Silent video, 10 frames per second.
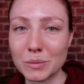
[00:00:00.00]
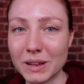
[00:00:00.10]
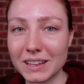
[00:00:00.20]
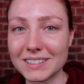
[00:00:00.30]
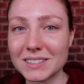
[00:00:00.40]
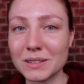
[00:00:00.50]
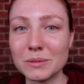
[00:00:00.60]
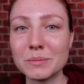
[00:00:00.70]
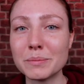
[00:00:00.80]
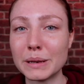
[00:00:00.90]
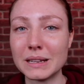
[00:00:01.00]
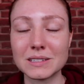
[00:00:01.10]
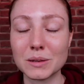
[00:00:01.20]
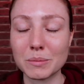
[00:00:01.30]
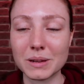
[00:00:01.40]
ways. So please
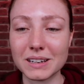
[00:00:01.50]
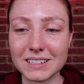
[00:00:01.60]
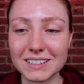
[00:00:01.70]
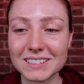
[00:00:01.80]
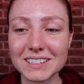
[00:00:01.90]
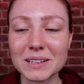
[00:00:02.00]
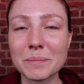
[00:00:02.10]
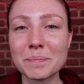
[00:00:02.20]
don't mind it.